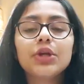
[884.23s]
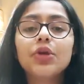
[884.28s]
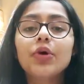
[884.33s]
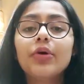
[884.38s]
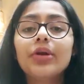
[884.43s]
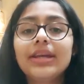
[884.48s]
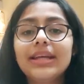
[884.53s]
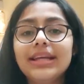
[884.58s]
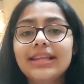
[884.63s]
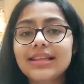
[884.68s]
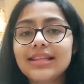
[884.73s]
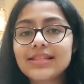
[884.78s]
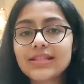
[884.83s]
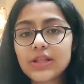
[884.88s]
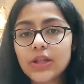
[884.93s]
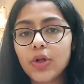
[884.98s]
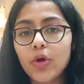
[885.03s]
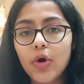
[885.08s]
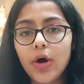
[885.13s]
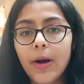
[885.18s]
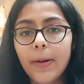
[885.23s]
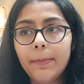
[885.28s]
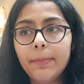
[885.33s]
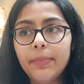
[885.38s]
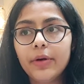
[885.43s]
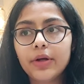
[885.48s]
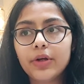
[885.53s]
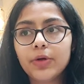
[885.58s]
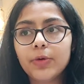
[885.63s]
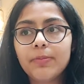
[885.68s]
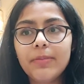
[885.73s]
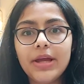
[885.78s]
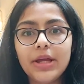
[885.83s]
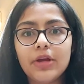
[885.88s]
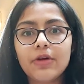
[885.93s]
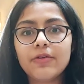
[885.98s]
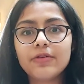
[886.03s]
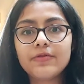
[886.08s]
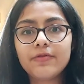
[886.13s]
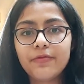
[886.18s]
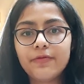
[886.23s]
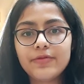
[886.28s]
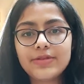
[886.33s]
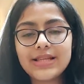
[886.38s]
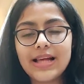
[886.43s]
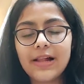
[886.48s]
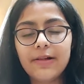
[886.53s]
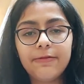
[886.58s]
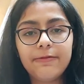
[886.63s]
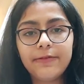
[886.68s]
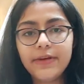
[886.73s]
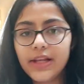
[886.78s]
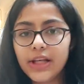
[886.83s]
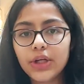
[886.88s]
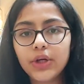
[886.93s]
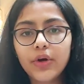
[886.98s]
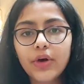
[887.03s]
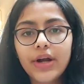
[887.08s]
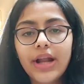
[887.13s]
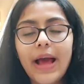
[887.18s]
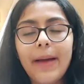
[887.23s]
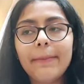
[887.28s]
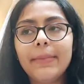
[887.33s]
You don't need this glow up to make yourself feel good.